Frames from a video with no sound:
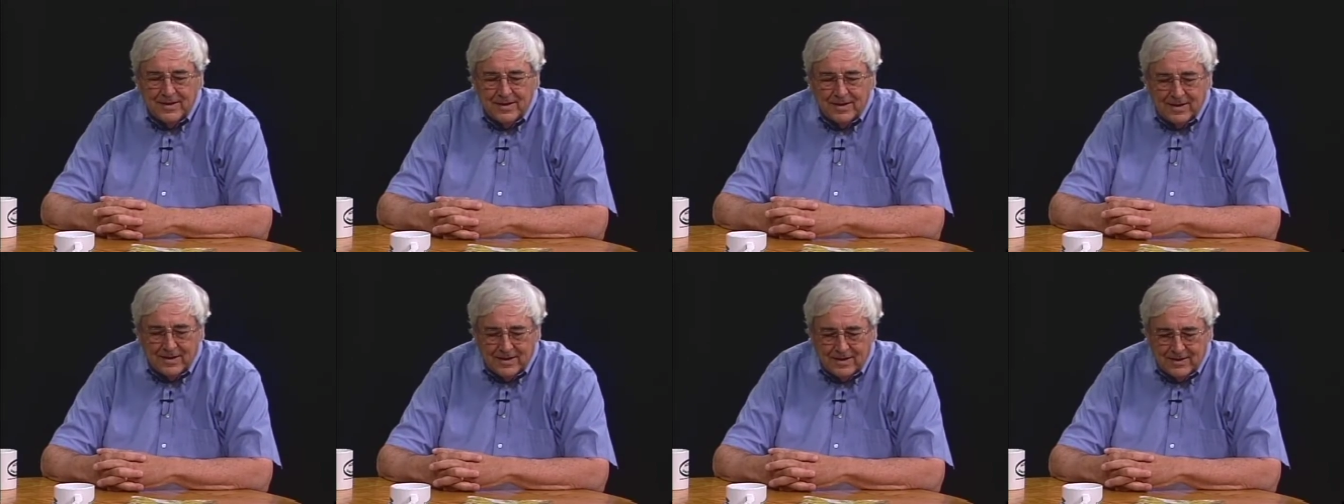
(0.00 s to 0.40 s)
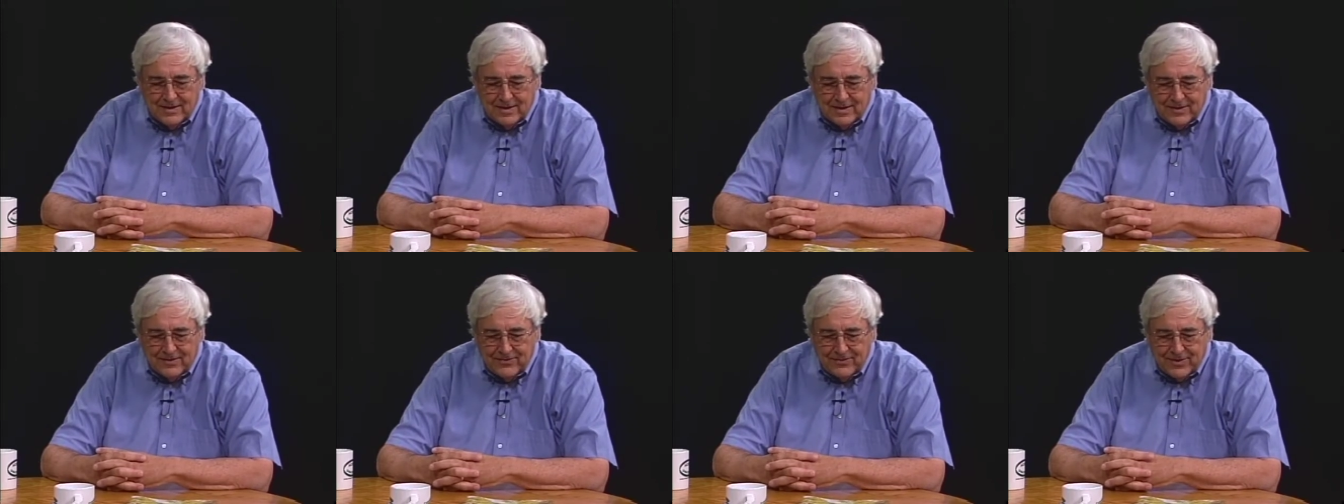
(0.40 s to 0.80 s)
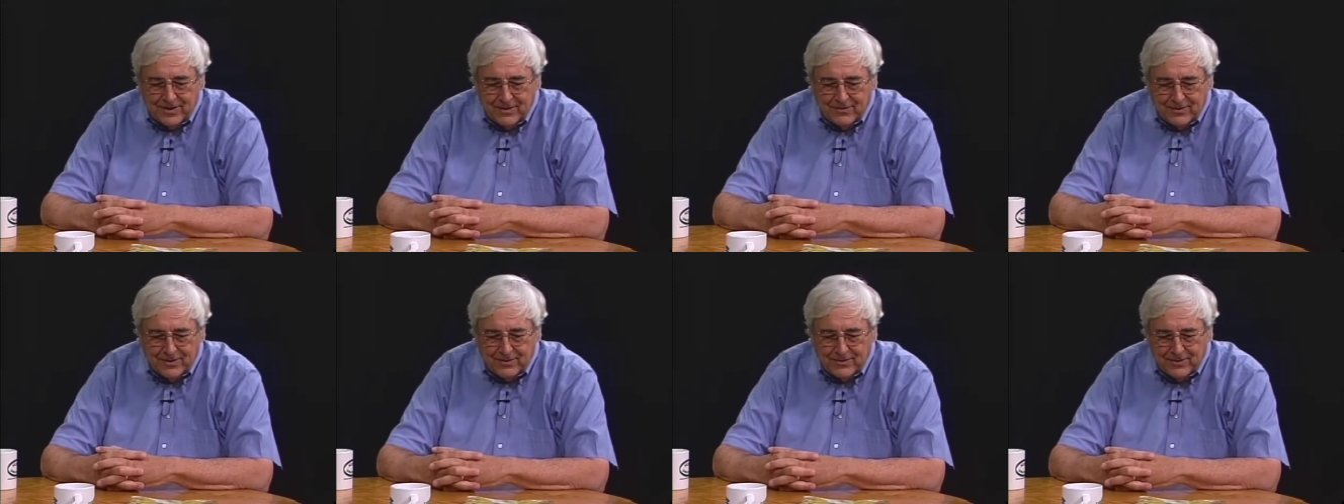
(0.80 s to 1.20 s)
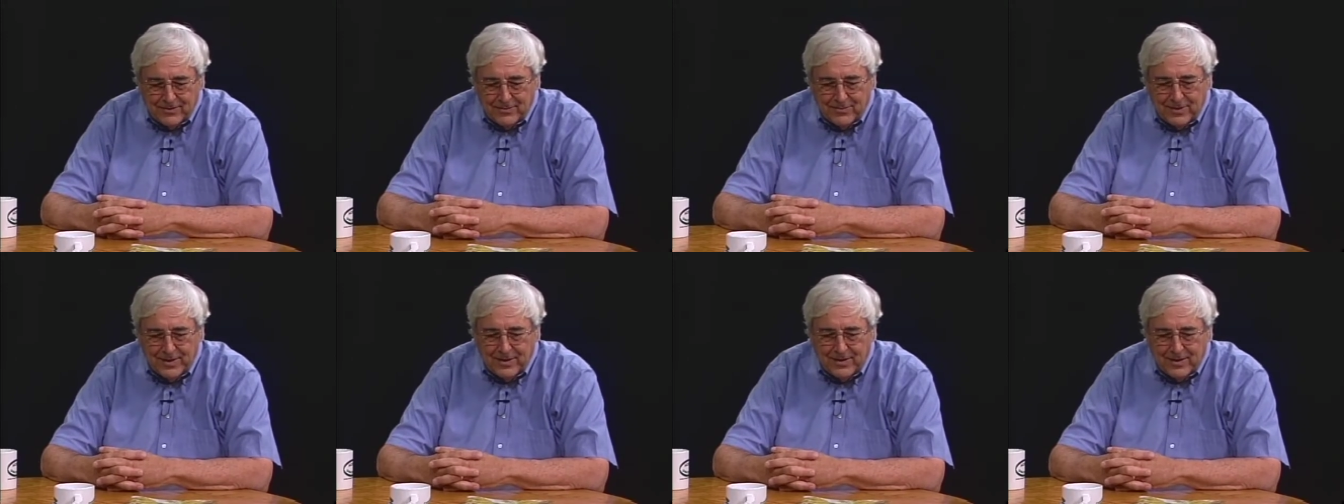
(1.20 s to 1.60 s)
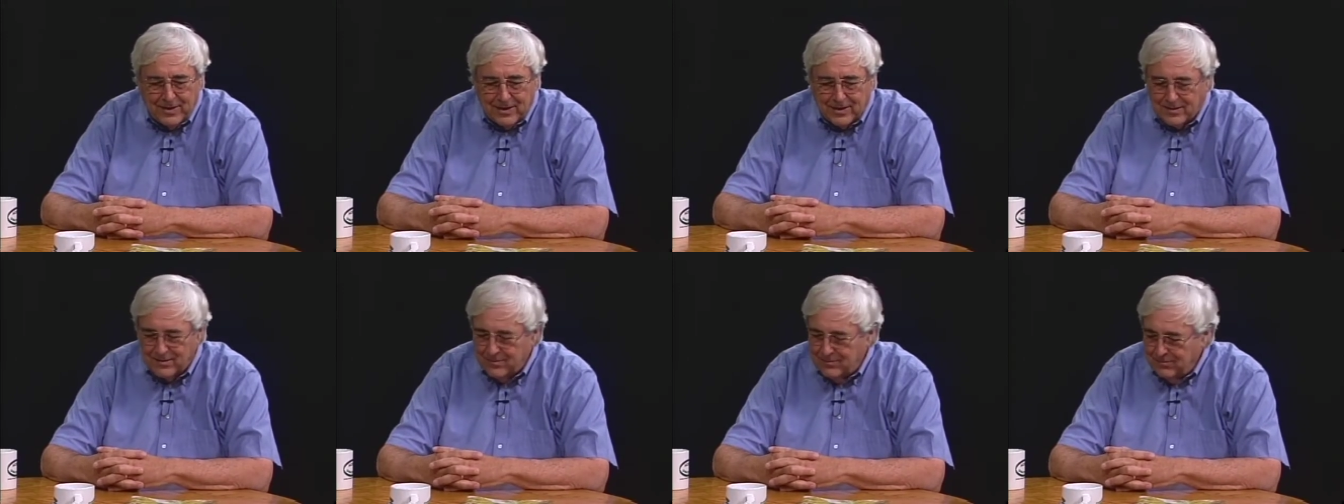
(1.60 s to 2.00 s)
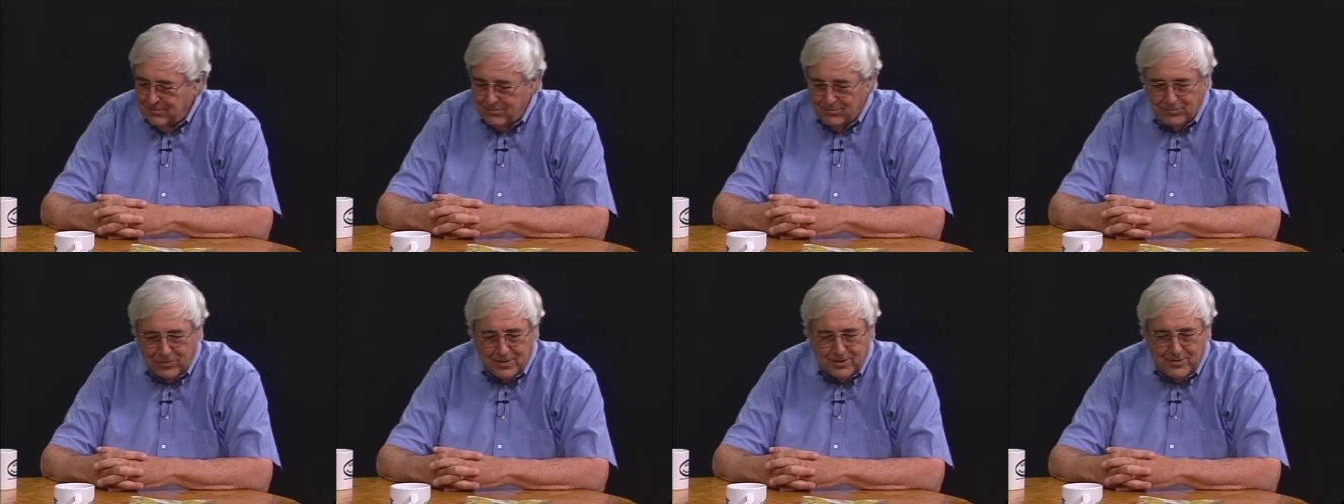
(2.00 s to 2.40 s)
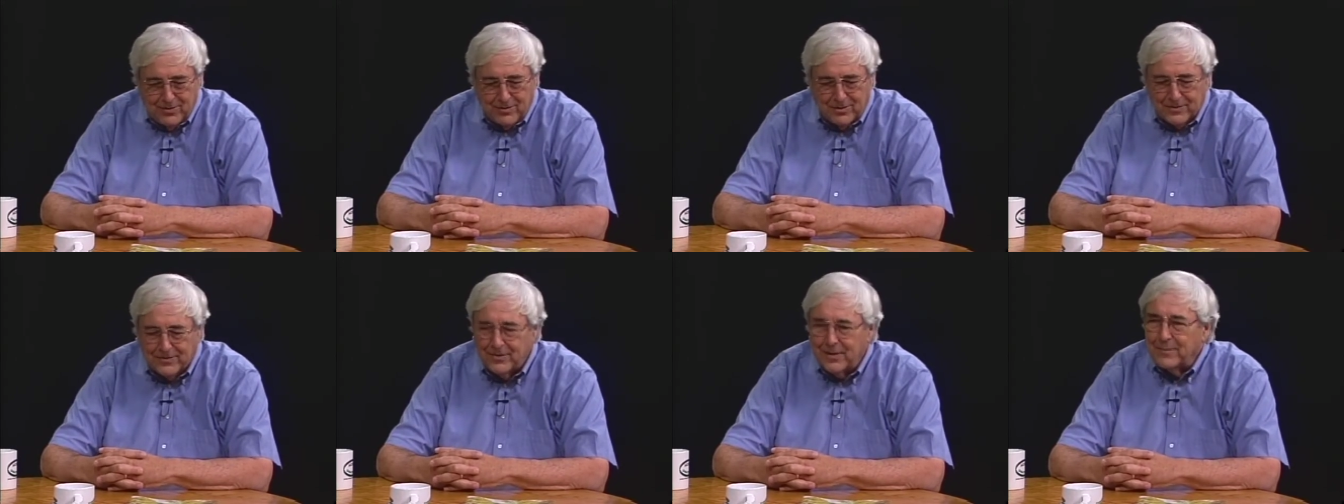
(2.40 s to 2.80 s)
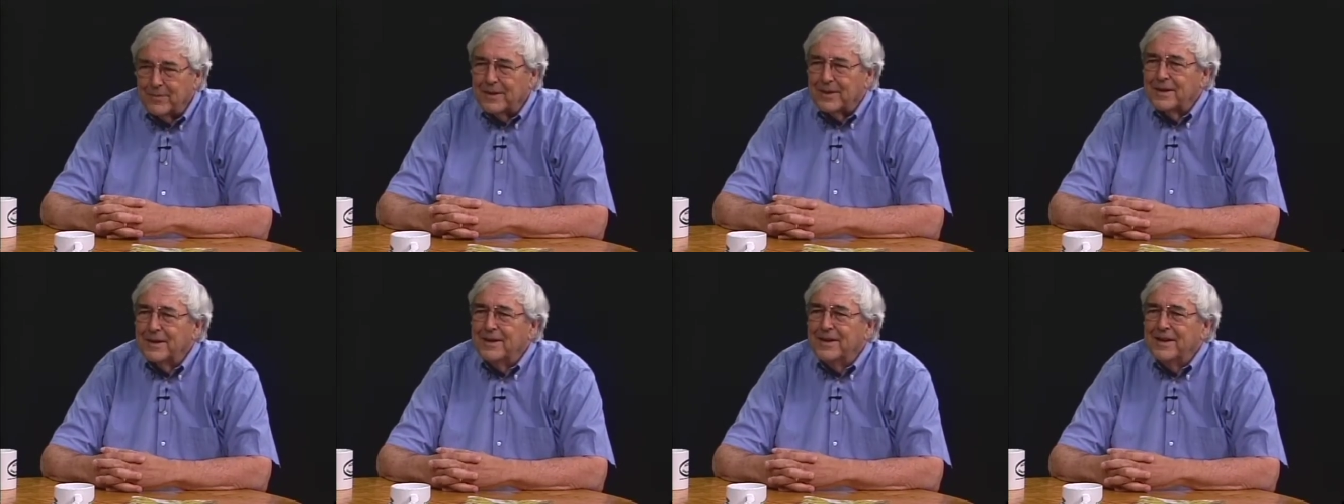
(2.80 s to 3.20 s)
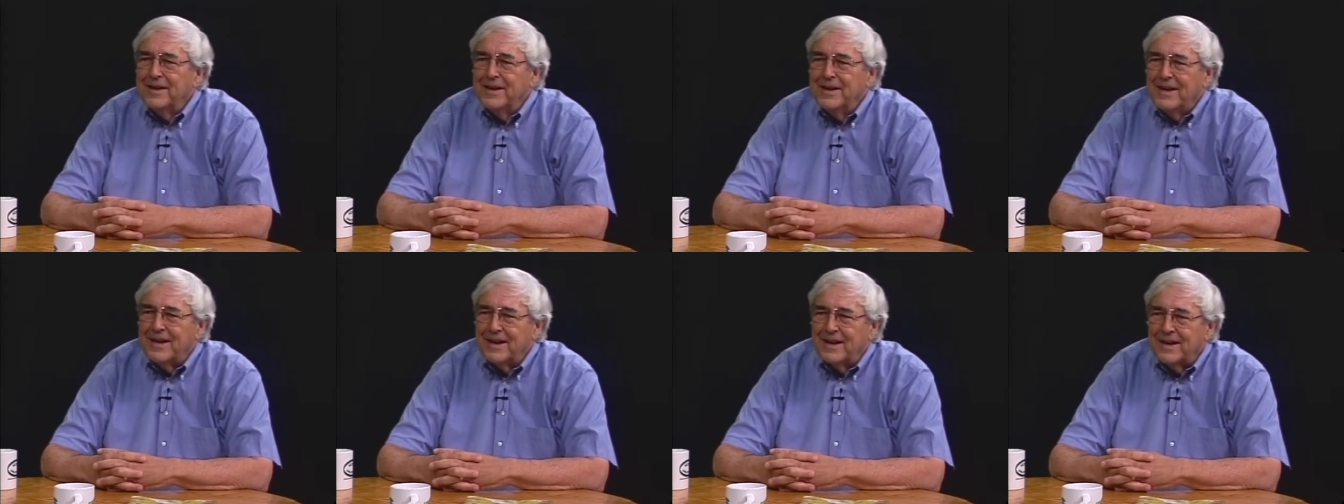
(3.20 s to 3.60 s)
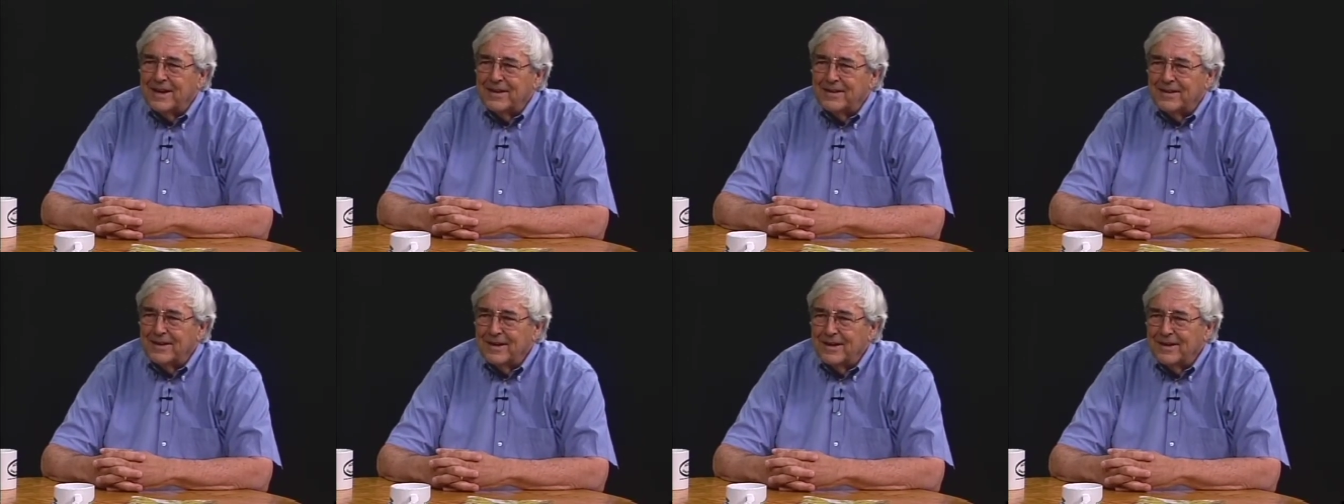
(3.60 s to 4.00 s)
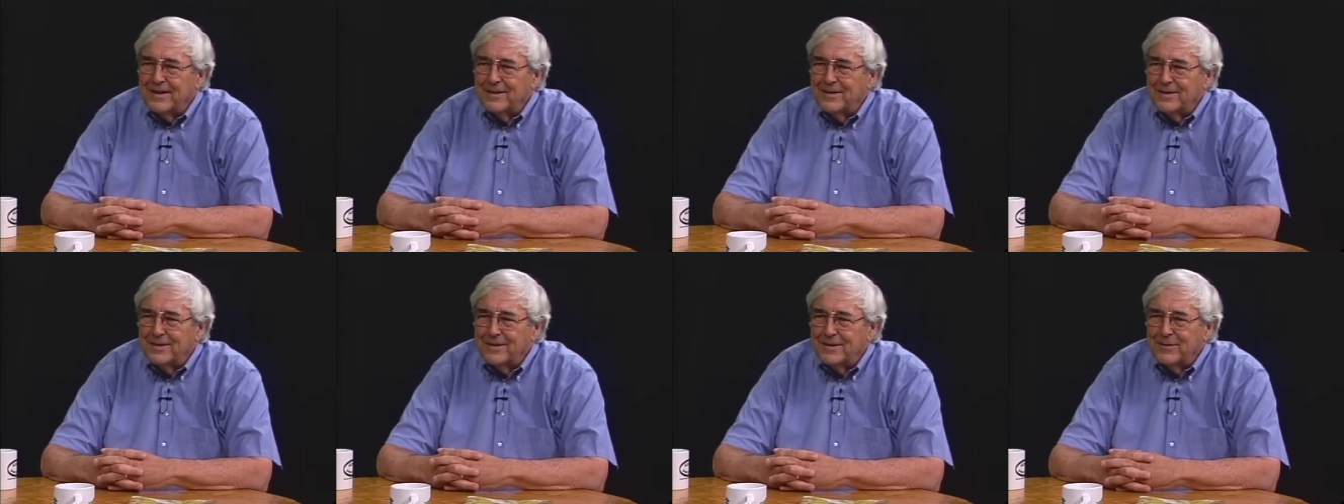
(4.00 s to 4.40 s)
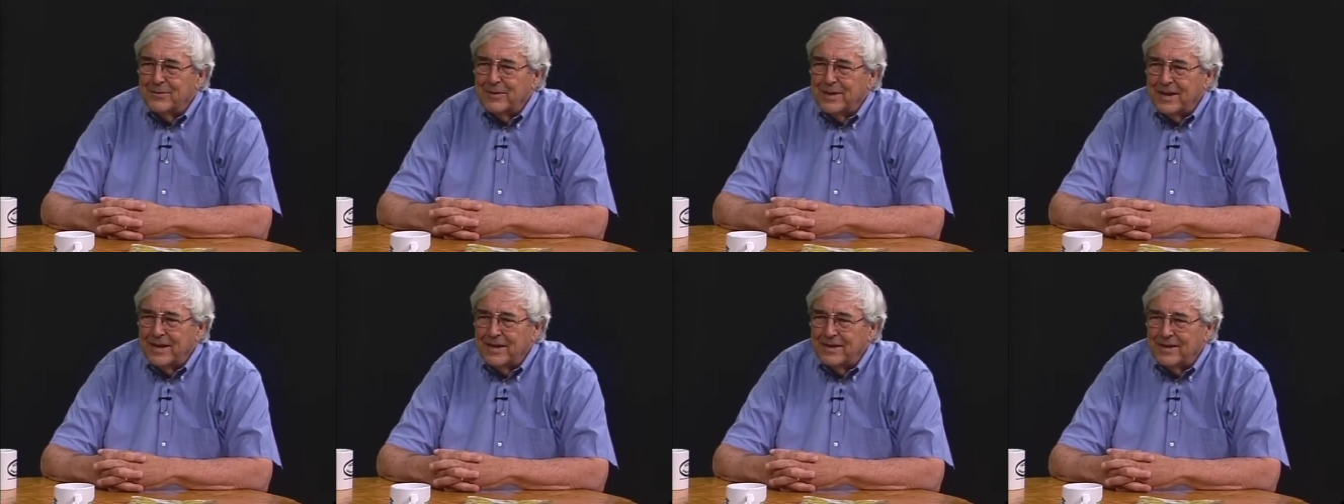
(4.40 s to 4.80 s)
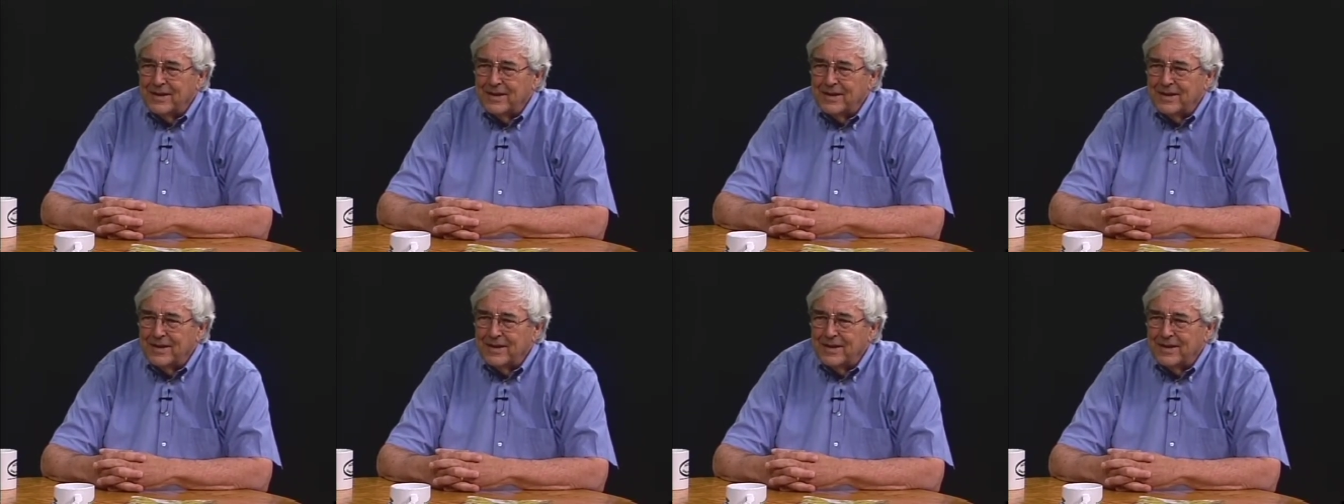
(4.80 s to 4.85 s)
uh, I forget what it was, peacock blue or something, and uh, we had